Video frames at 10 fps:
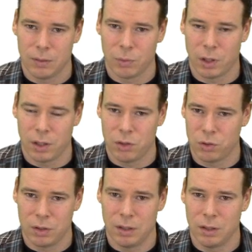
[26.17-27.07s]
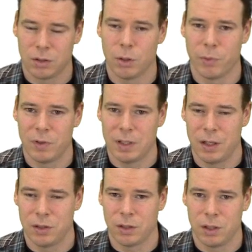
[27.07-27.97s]
We're not interested in the slope of a
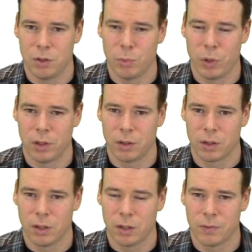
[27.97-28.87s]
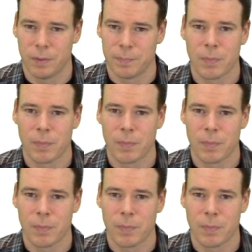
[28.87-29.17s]
tangent line to a point on the curve.